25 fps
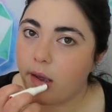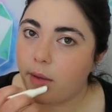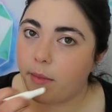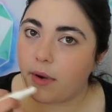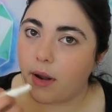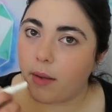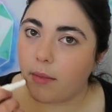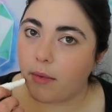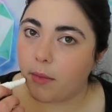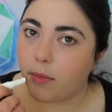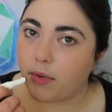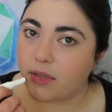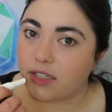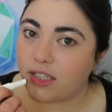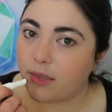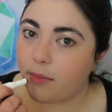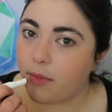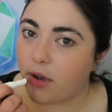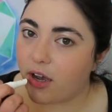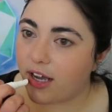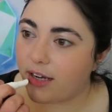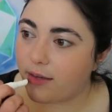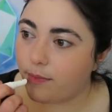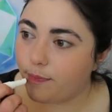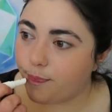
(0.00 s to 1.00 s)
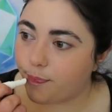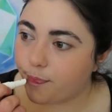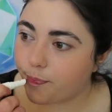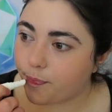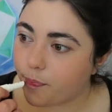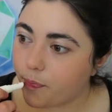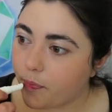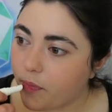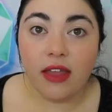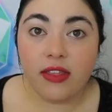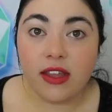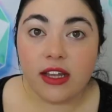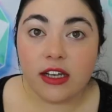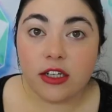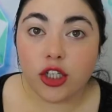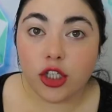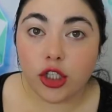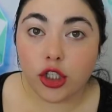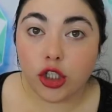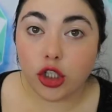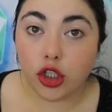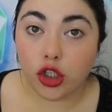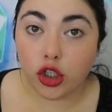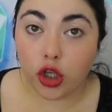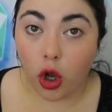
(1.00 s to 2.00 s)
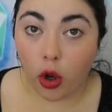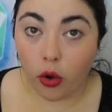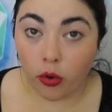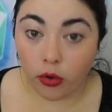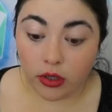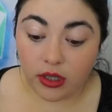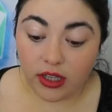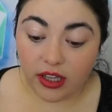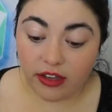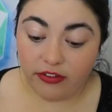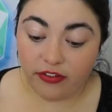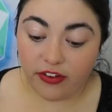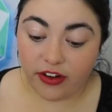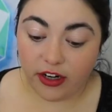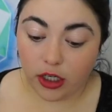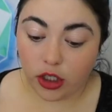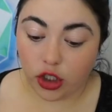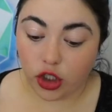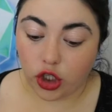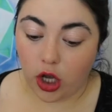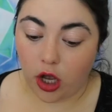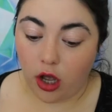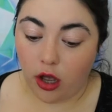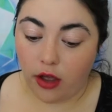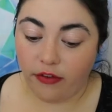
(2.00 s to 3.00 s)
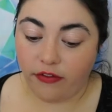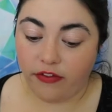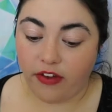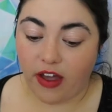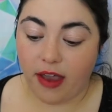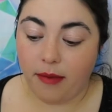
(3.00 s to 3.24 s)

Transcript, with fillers: But I'm gonna put some on. And then just to totally finish off,